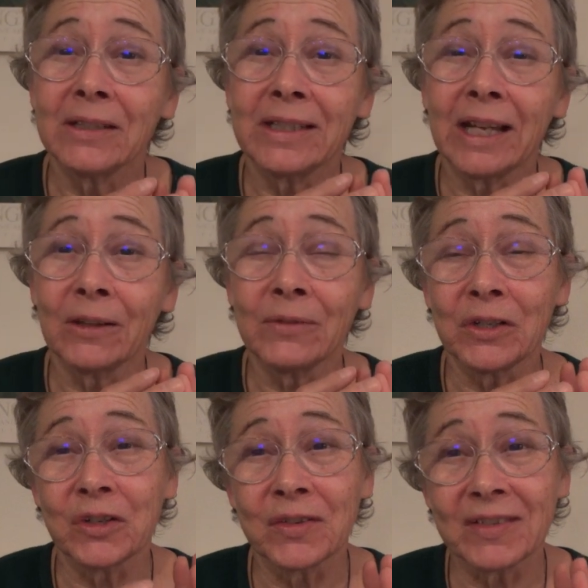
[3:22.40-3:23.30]

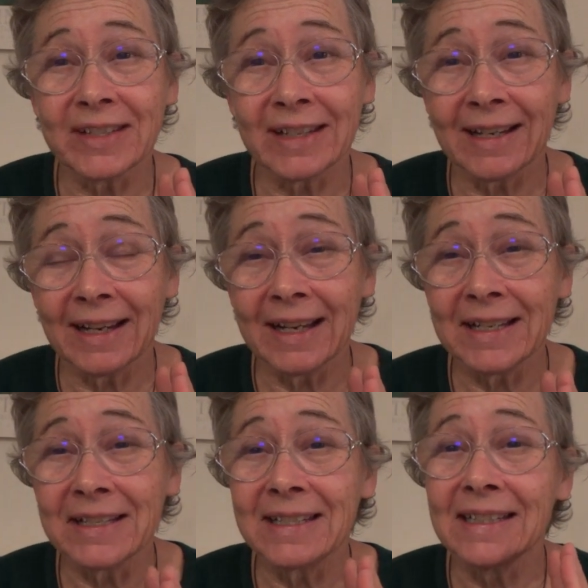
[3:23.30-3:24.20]
televisions
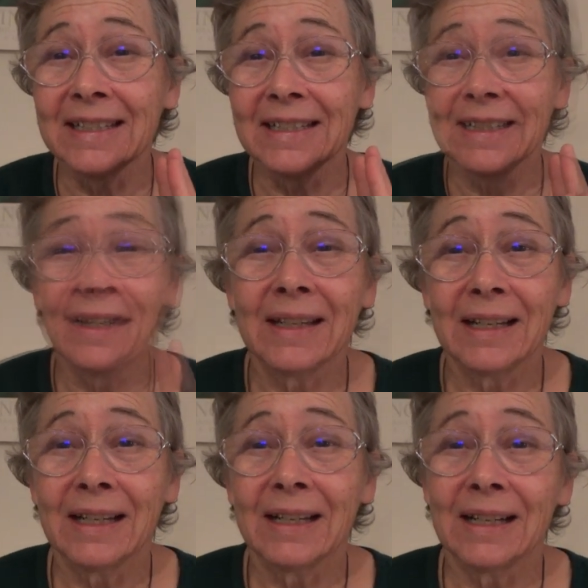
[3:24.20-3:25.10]
and
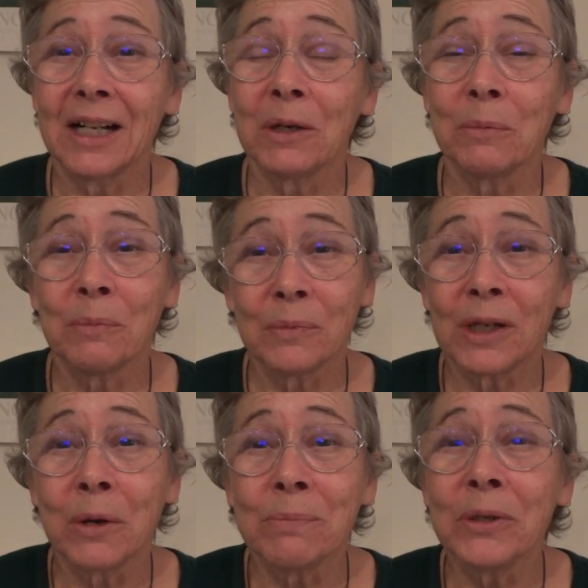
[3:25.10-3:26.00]
uh,
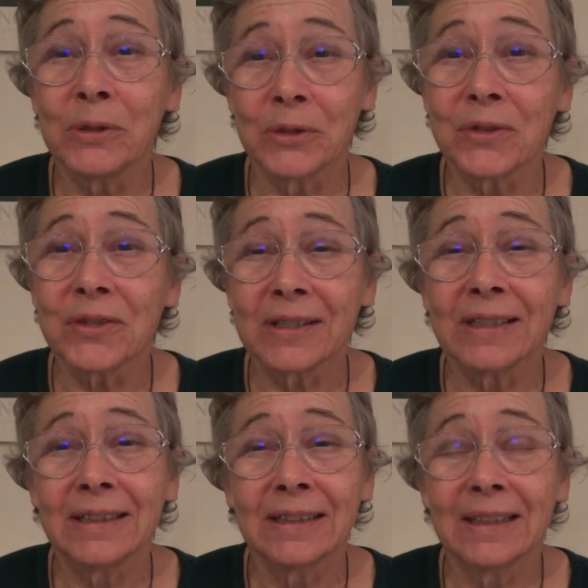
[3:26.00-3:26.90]
computers
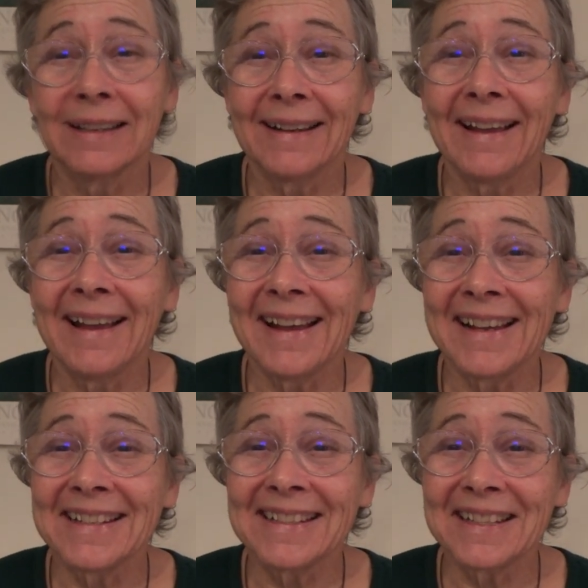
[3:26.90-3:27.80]

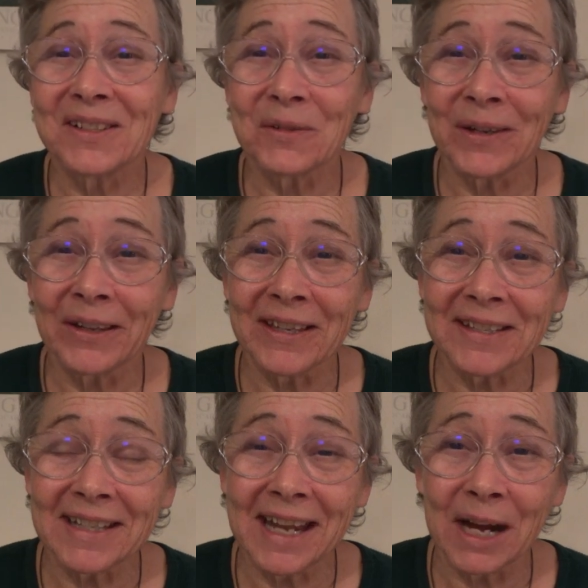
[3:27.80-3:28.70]
and
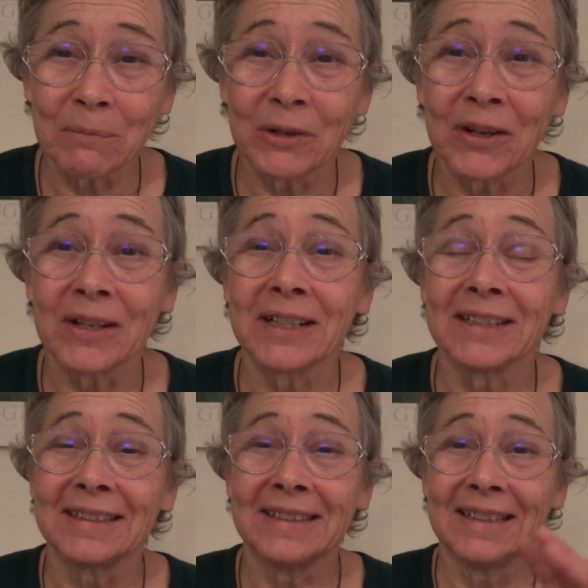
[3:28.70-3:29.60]
surveillance
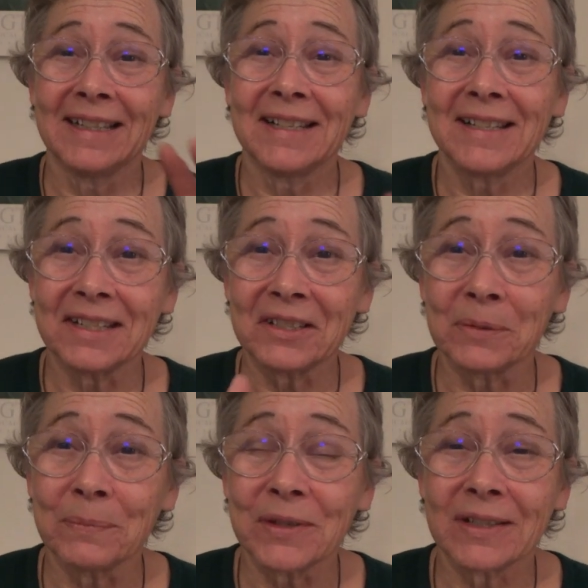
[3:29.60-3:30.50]
camera
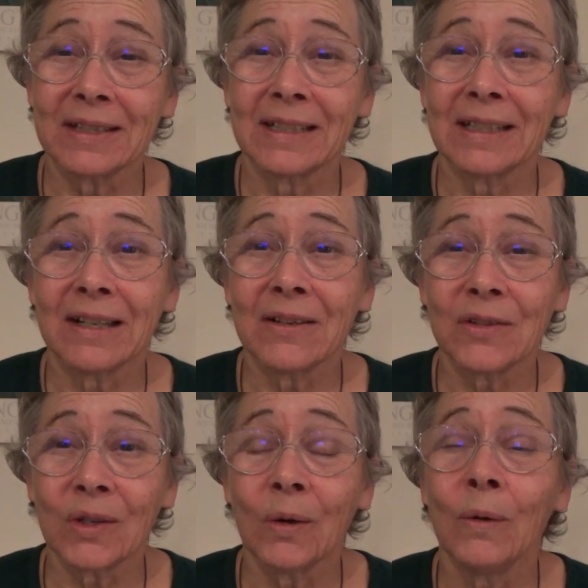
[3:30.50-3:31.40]
systems.
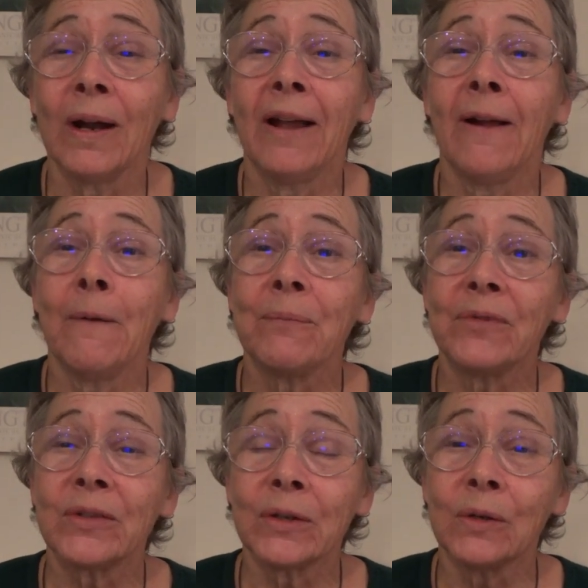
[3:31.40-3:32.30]
So,
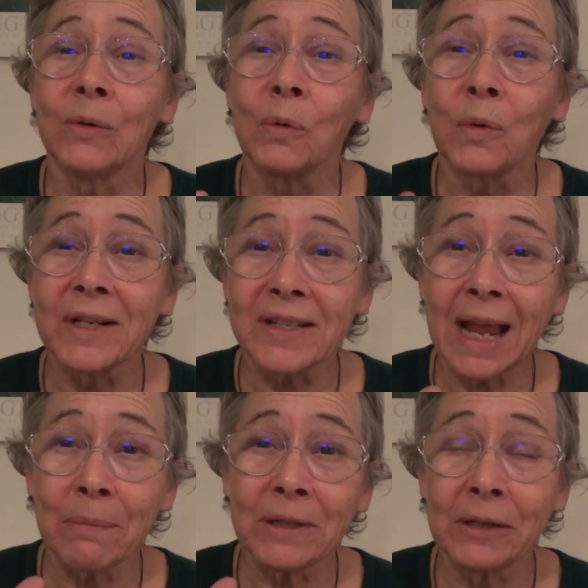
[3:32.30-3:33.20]
so what's
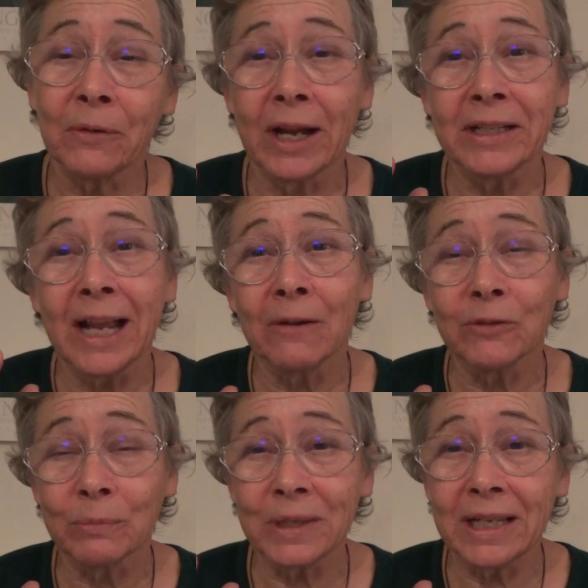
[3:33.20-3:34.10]
happening right now
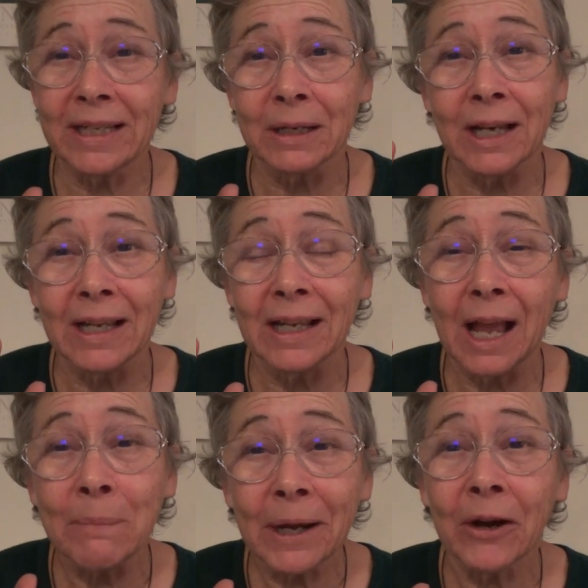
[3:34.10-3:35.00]
for me, uh,
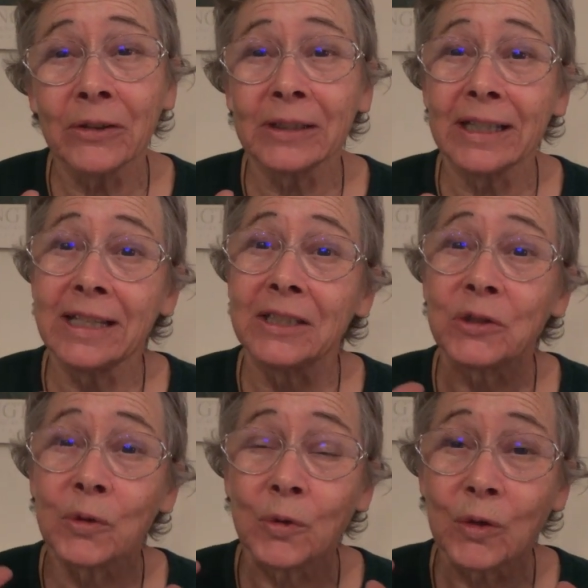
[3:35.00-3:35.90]
apparently
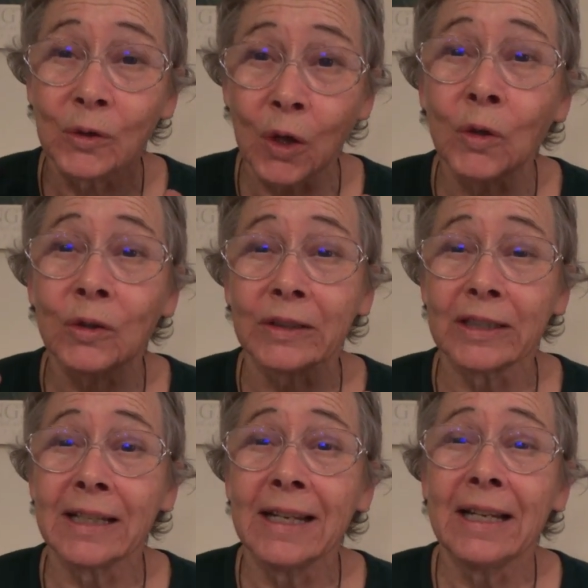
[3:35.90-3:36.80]

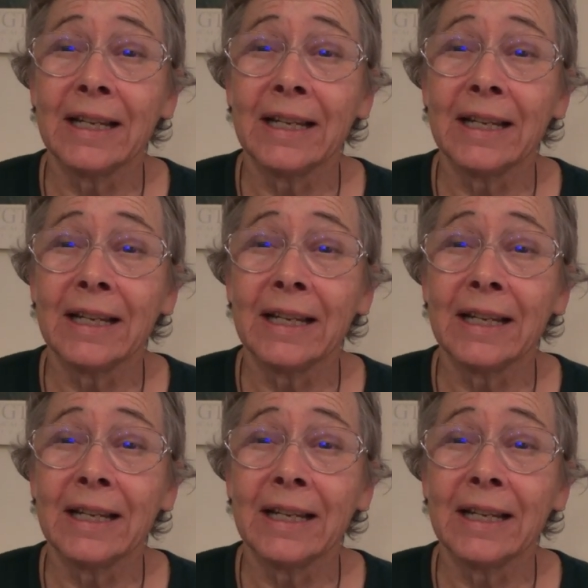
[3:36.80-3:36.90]
locally,